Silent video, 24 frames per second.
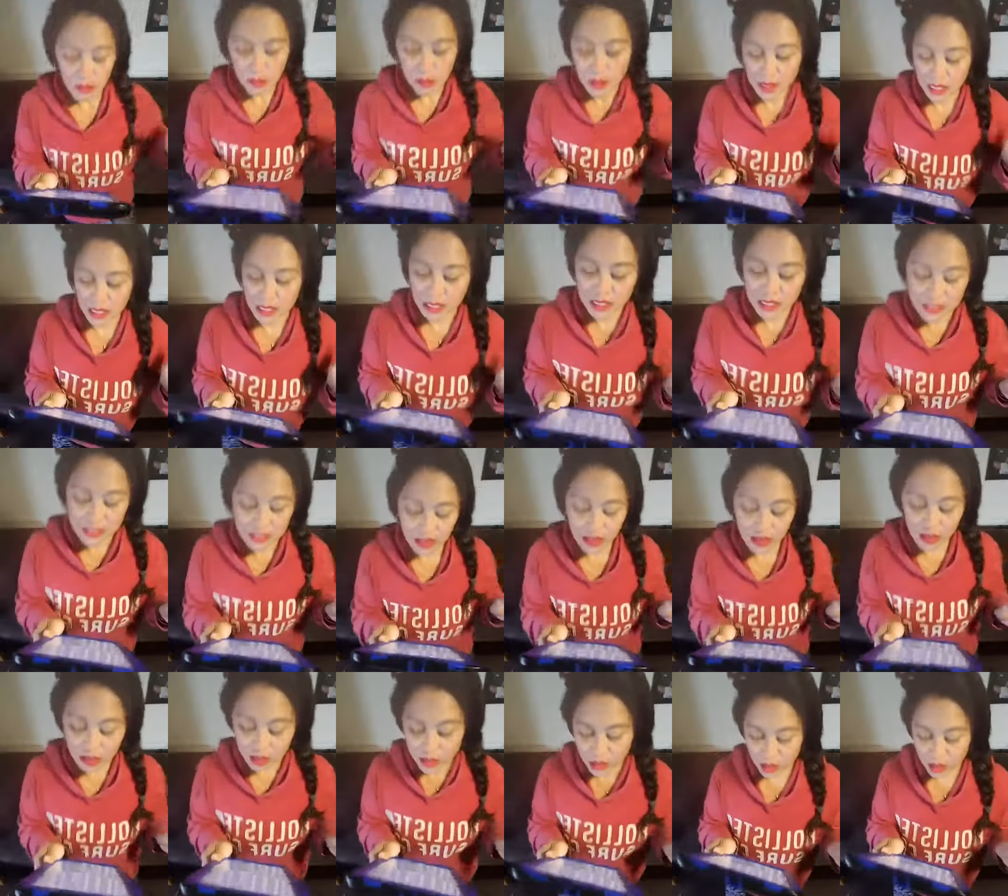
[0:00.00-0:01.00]
Be
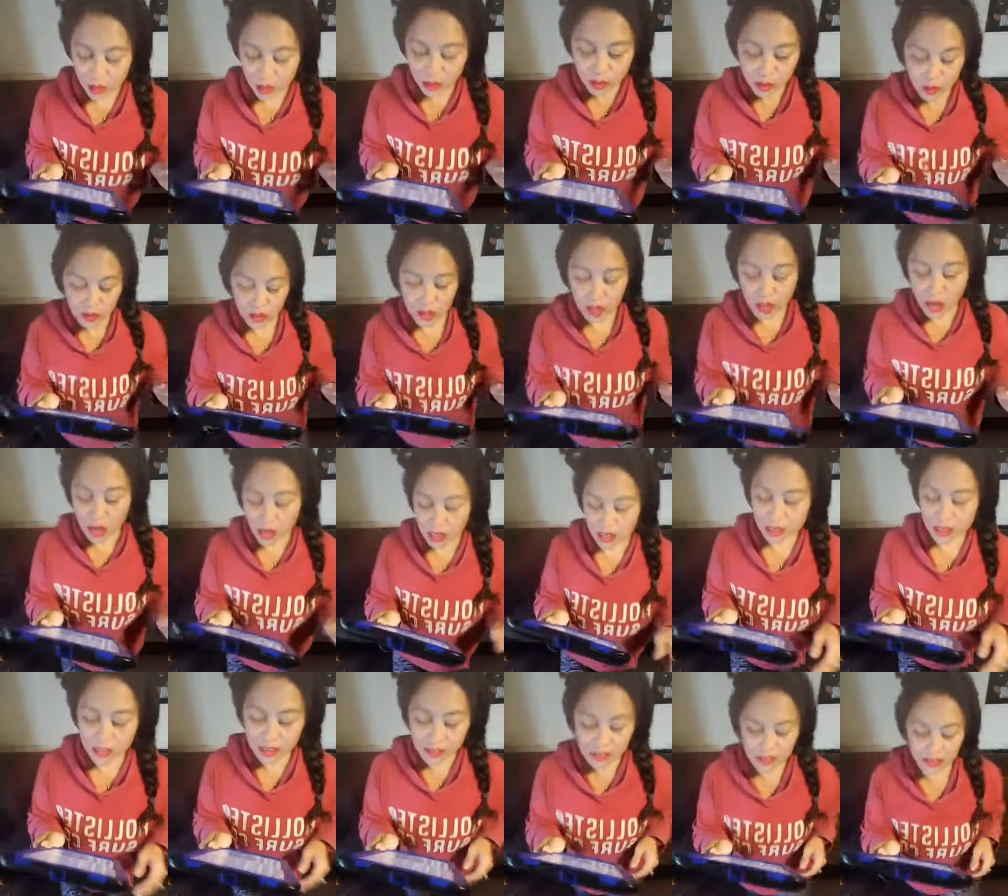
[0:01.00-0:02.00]
exalted, Be
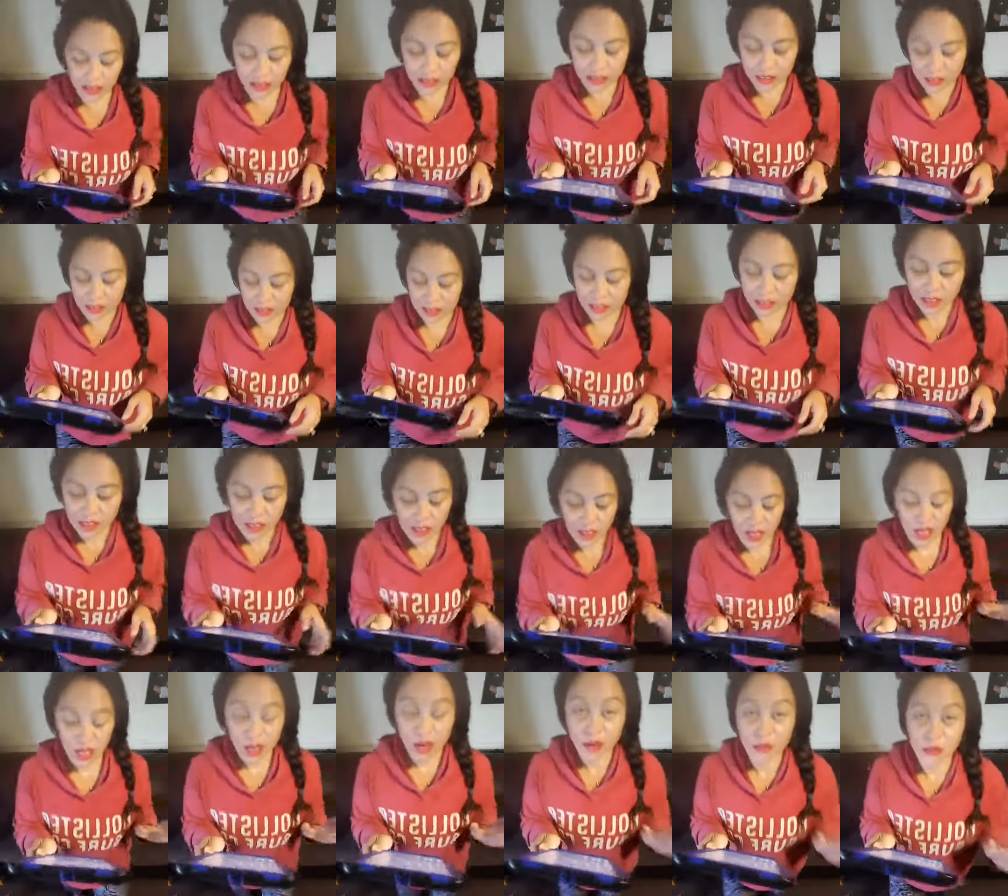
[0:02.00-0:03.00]
exalted o,
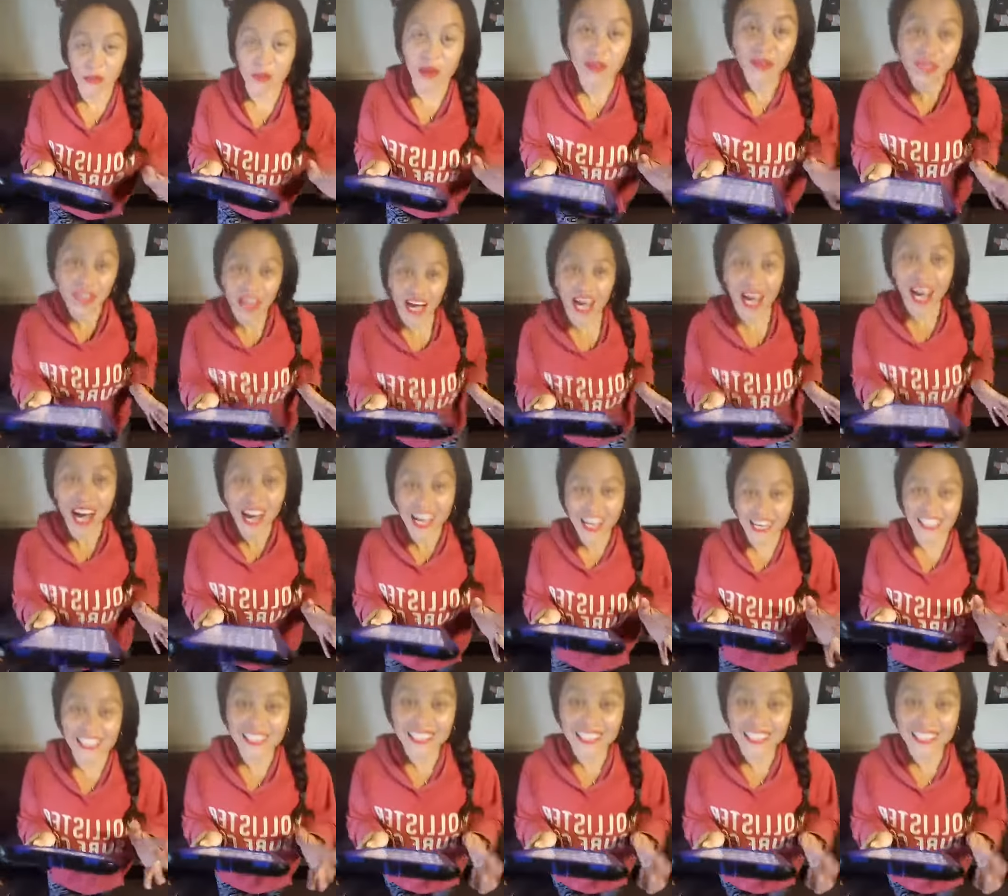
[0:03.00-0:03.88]
God, o God, above, the highest,